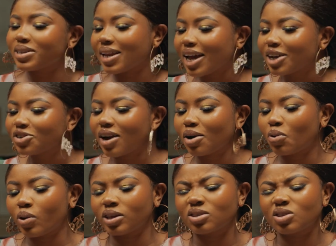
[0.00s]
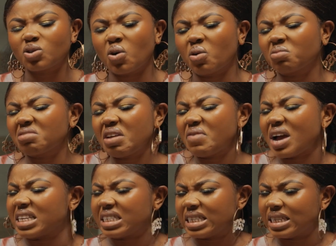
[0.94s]
But I like drag queens. So if
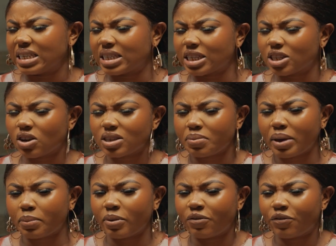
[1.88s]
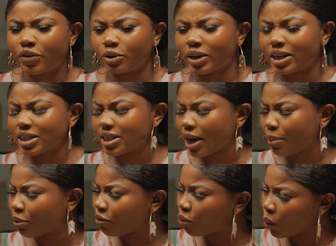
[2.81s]
I see it, it doesn't make me feel any
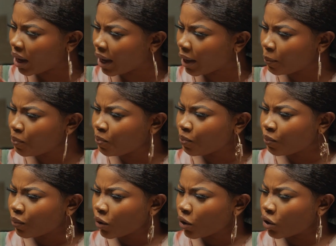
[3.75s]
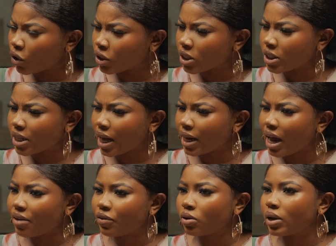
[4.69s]
type of way. You understand?
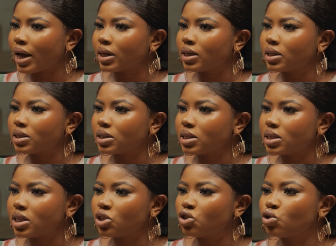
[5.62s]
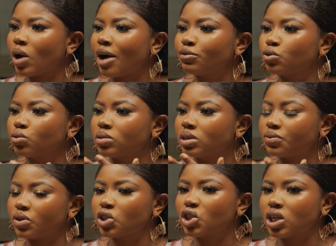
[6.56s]
I feel like skit, you have to
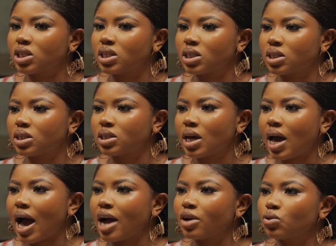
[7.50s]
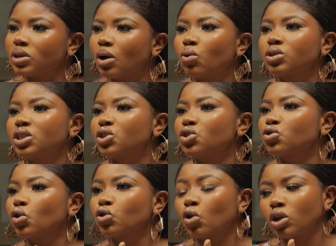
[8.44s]
differentiate it and know that, oh, this is
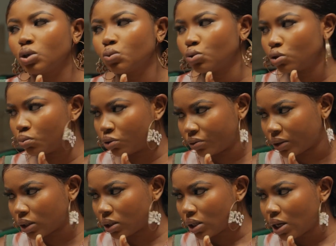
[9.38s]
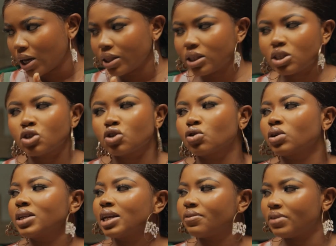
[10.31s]
not Nollywood movie. This is
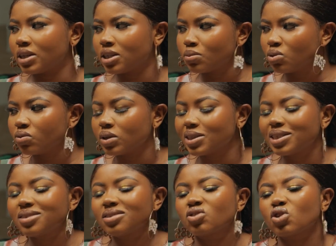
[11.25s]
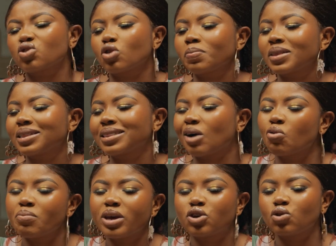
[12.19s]
not Netflix movie. This is just something that
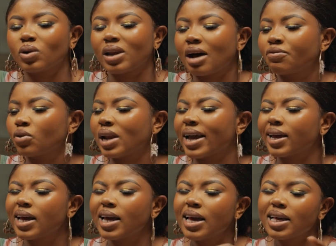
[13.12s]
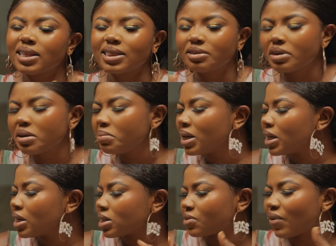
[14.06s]
will make you laugh for like 3
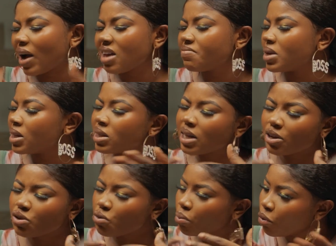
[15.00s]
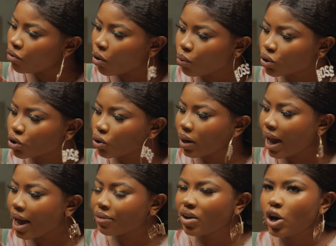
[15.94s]
minutes, 5 minutes, and you move on with your
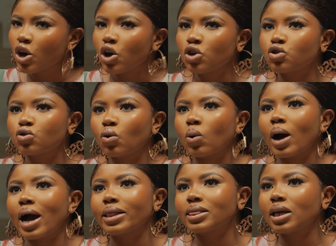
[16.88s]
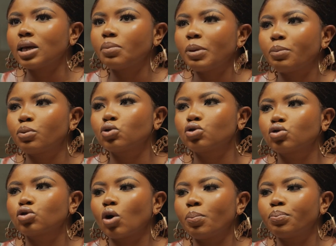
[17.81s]
life. So I think people
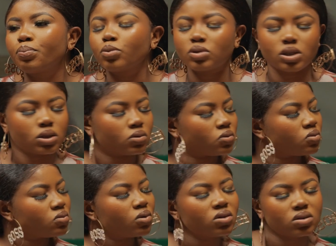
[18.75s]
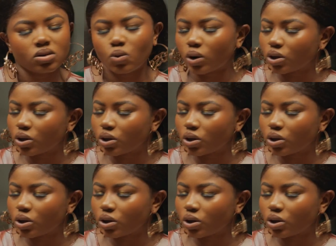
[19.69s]
should stop putting, what's the